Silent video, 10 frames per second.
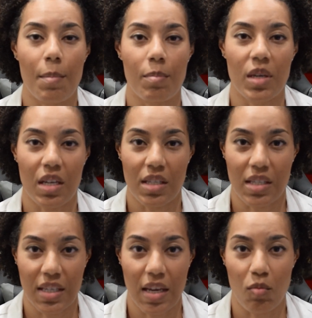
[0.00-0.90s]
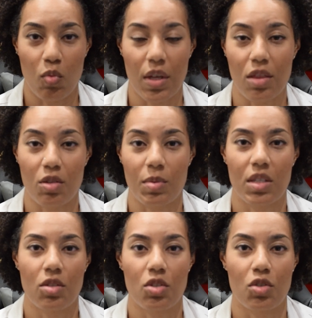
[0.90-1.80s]
because again, with those
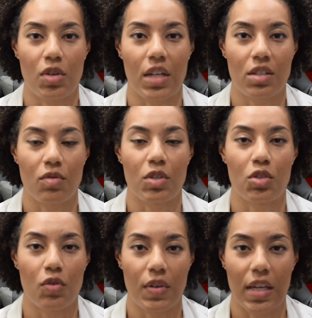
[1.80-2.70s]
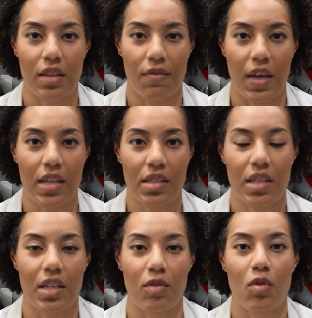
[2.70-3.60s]
procedures, you're trying to rejuvenate the face.
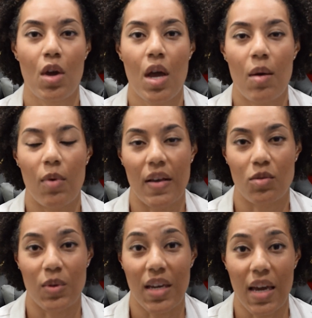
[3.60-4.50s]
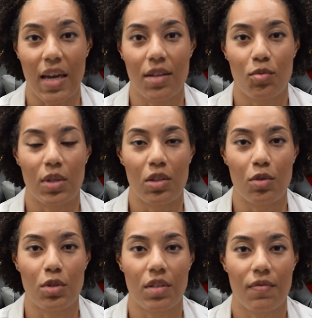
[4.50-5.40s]
And as we age, we
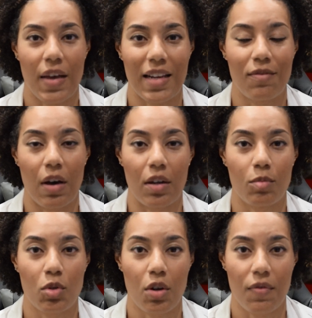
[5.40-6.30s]
lose fatty volume to our